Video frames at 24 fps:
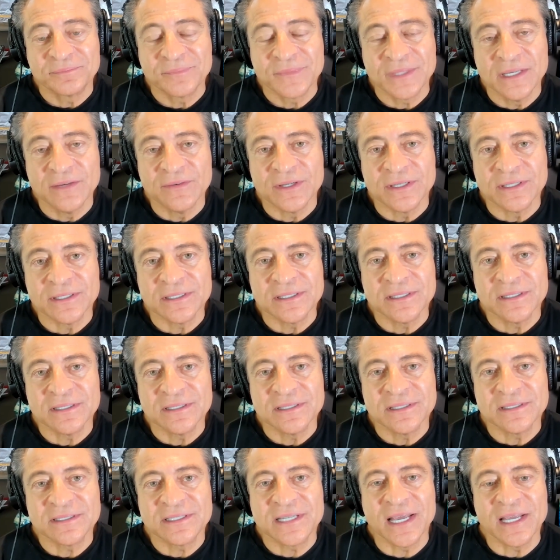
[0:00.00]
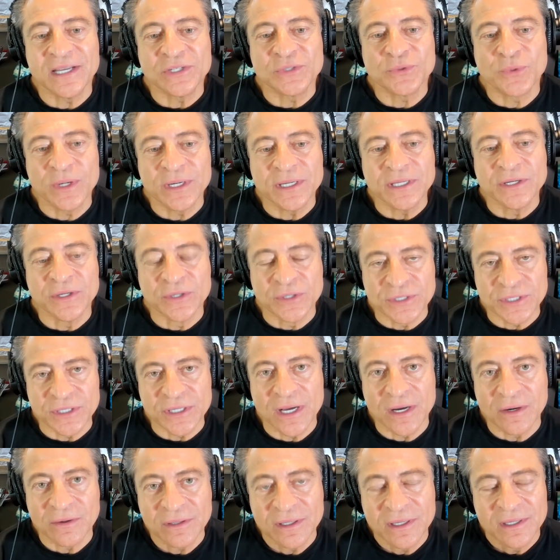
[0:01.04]
even 10, 20 years
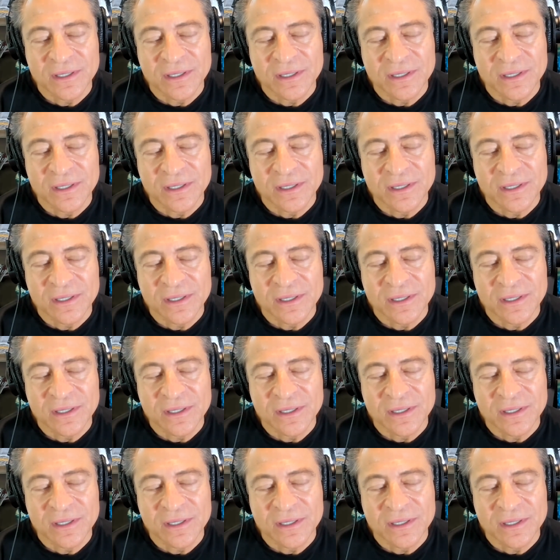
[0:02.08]
ago.